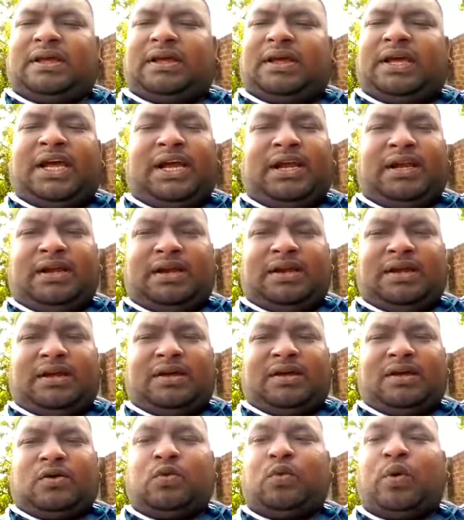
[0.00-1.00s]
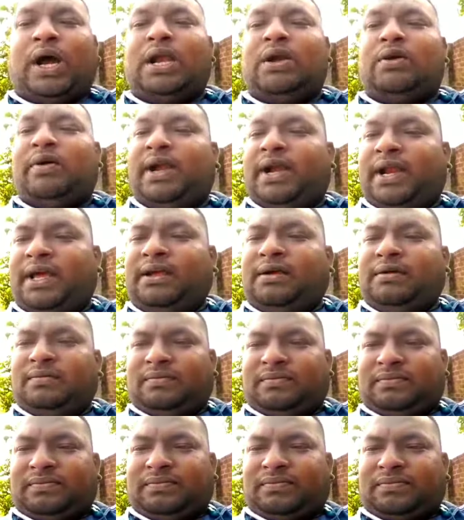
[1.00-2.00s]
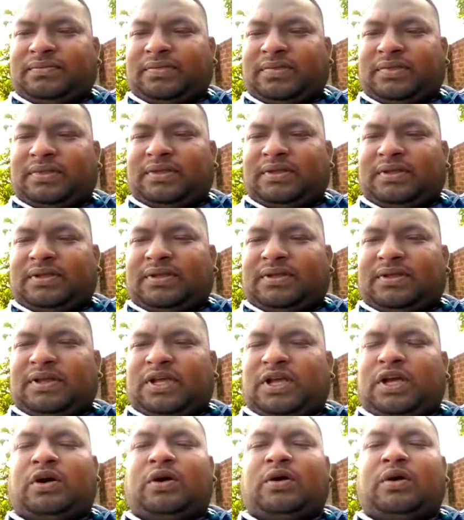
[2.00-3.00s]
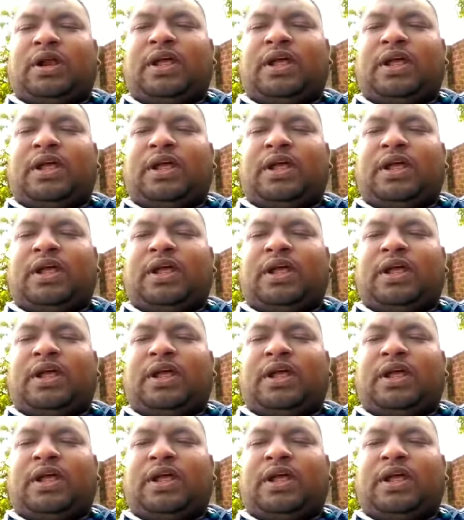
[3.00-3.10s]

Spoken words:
And while reading, or